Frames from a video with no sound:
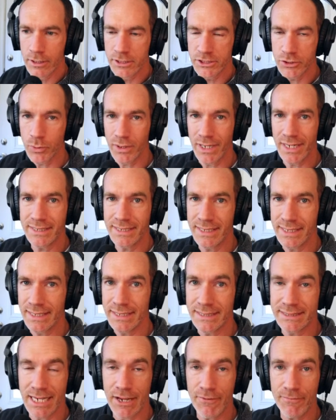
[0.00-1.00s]
So what I
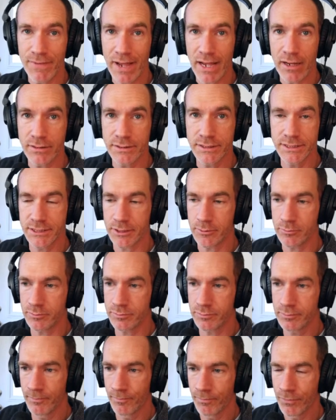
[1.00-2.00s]
did is I found
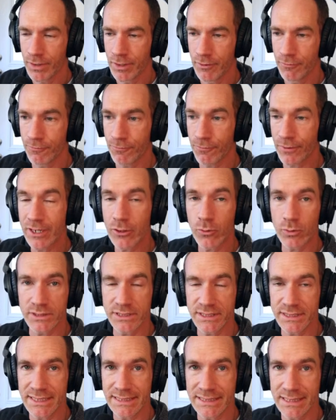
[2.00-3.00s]
some
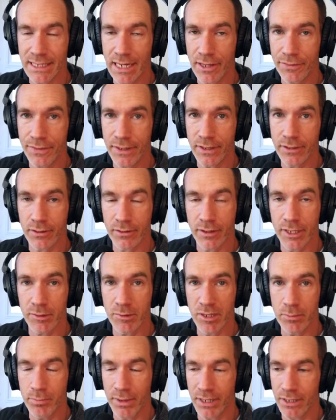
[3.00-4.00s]
frequencies that I think are going to
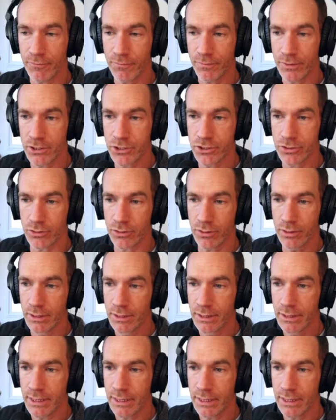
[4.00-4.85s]
be beneficial.